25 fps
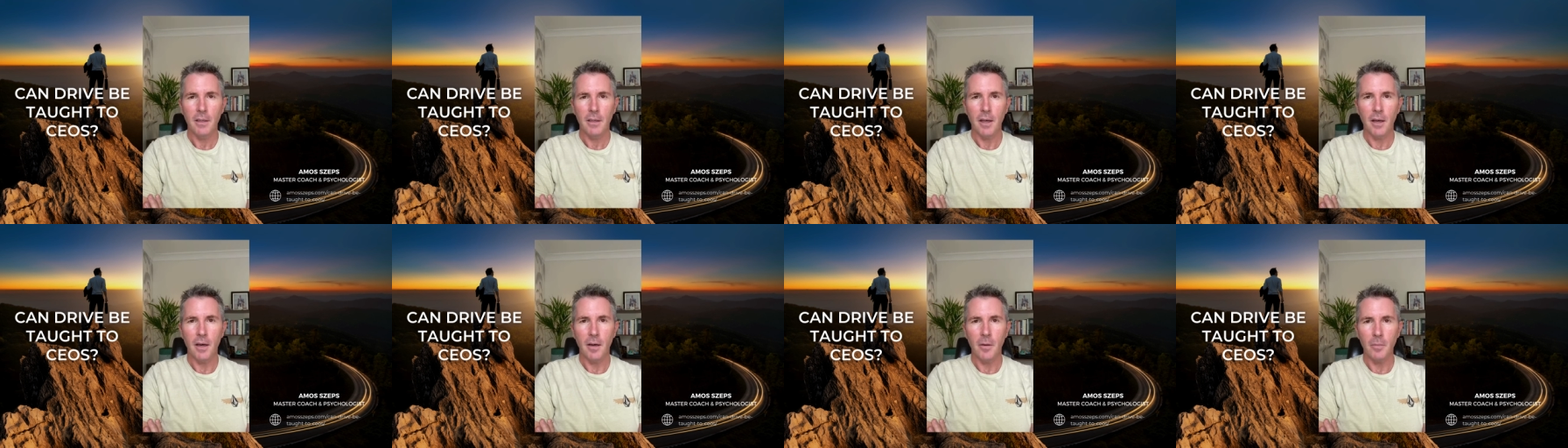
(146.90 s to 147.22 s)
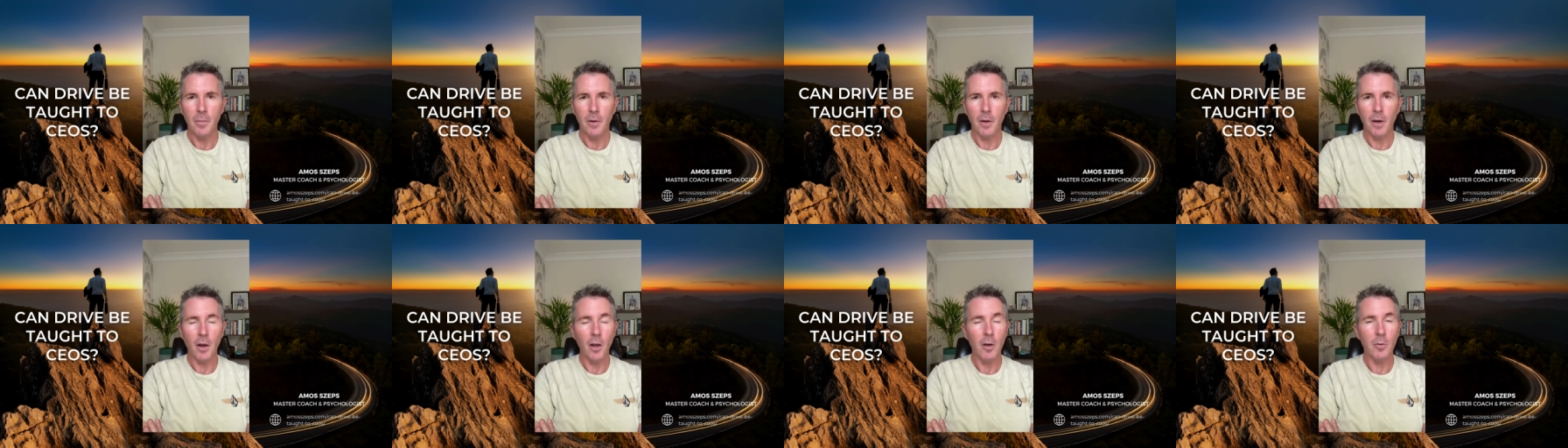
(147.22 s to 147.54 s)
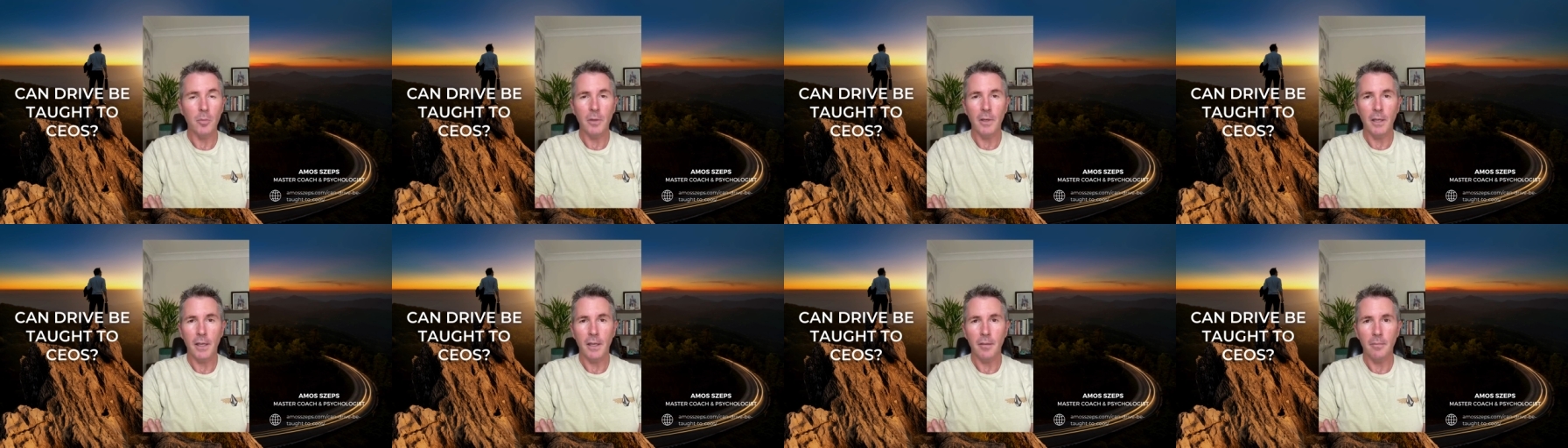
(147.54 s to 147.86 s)
um,
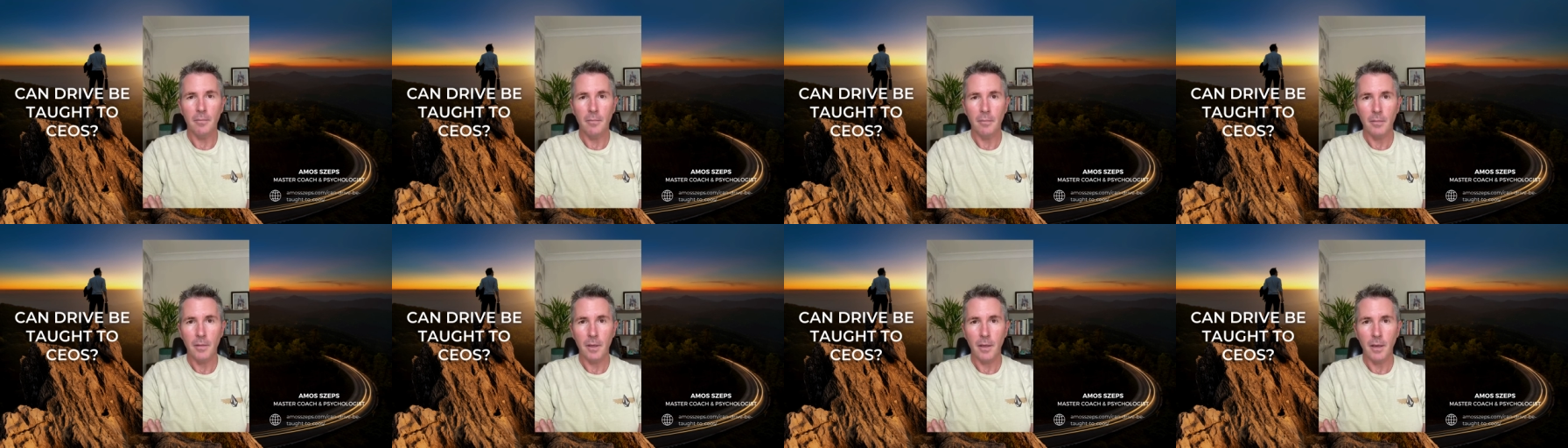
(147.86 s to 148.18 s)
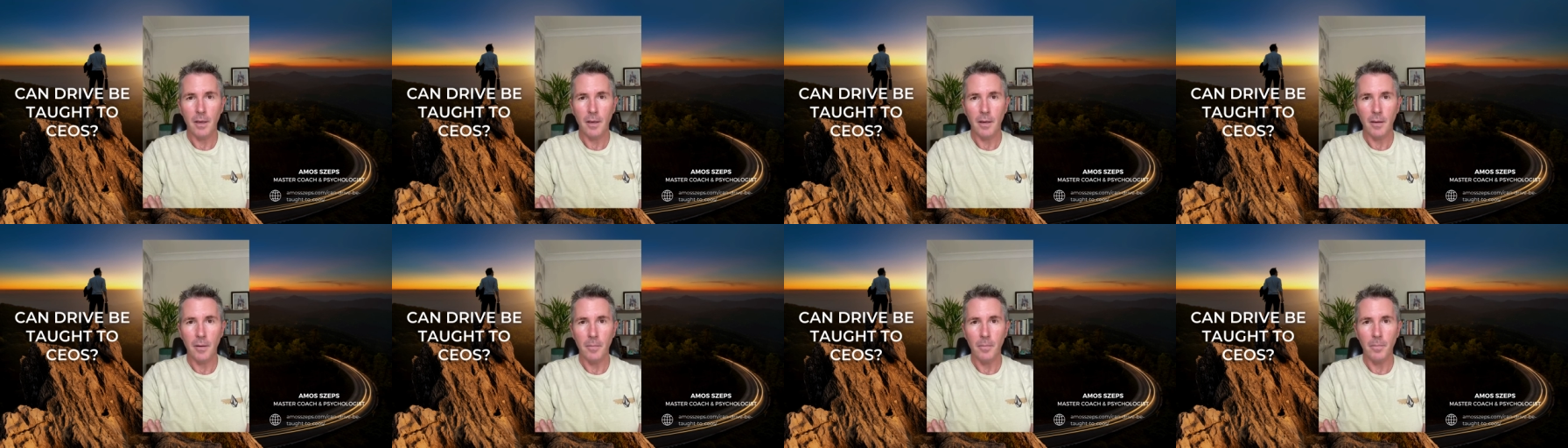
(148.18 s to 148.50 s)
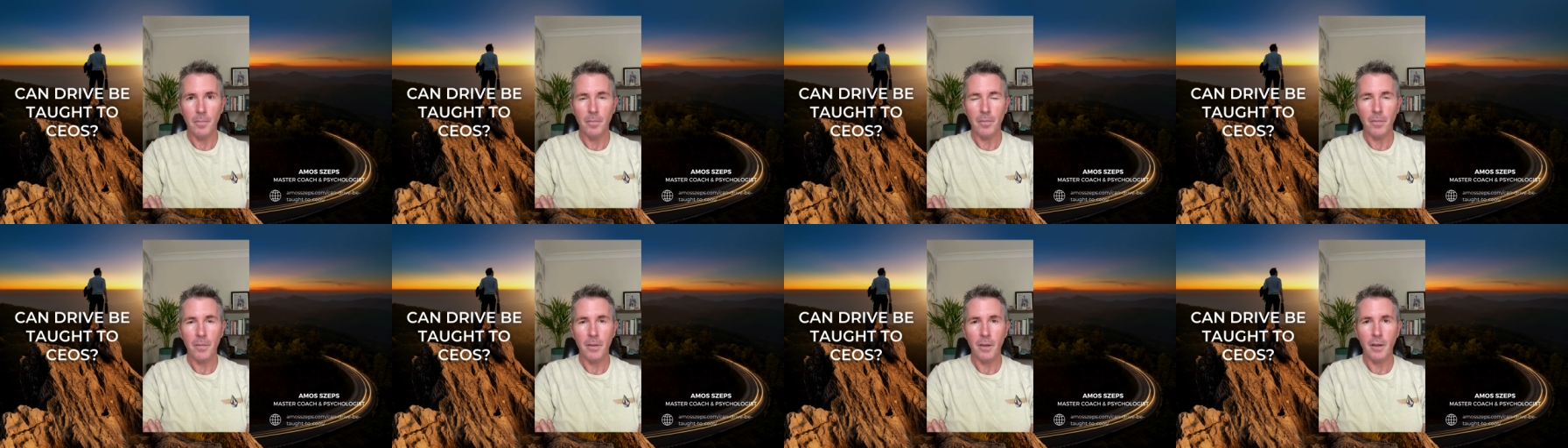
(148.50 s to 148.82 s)
globally.
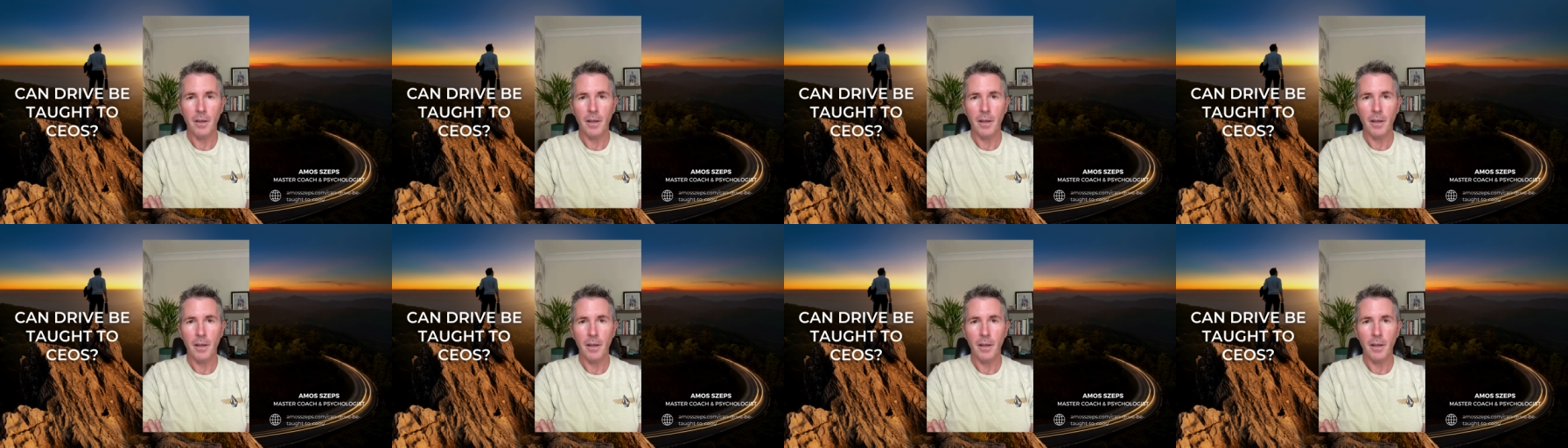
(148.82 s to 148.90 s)
Um,